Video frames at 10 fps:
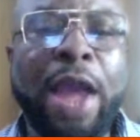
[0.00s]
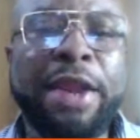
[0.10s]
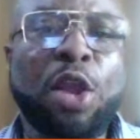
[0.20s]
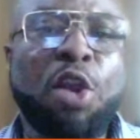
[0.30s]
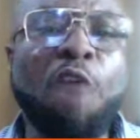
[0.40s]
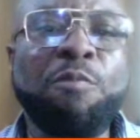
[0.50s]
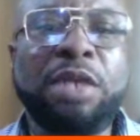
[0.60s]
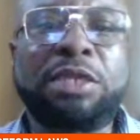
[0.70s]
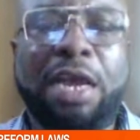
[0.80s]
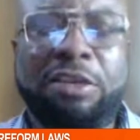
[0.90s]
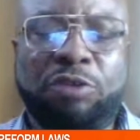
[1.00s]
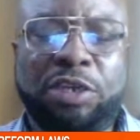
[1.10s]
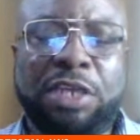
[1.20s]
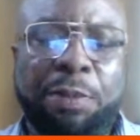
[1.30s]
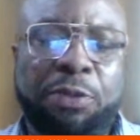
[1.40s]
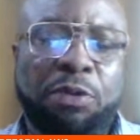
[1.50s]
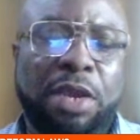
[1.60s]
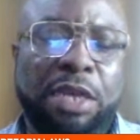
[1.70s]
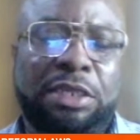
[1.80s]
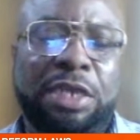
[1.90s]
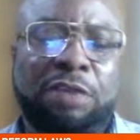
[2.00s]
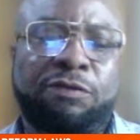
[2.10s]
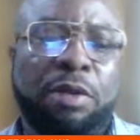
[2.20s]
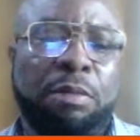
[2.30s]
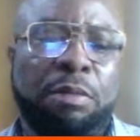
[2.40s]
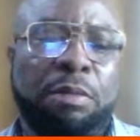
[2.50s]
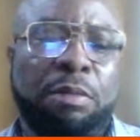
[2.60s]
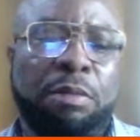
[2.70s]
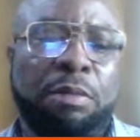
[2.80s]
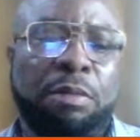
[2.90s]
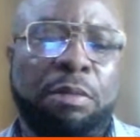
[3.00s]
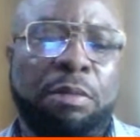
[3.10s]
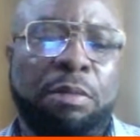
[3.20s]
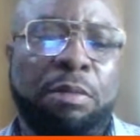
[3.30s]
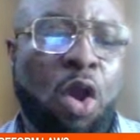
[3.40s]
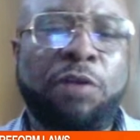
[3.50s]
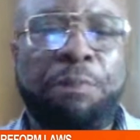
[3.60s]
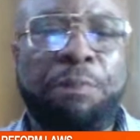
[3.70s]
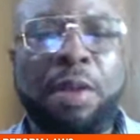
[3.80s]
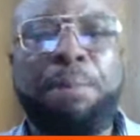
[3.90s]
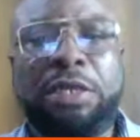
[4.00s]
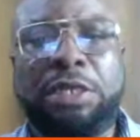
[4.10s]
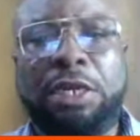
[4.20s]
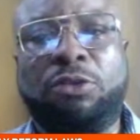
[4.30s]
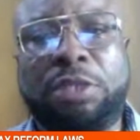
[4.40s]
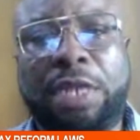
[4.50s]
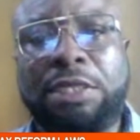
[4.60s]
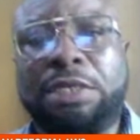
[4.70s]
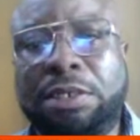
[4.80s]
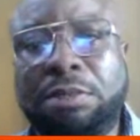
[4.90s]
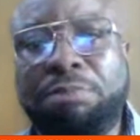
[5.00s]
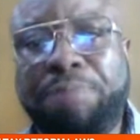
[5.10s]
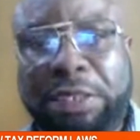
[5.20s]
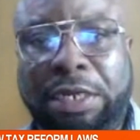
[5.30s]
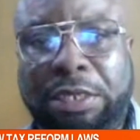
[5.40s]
government has raised the capital gains tax from companies from 10% to 30%.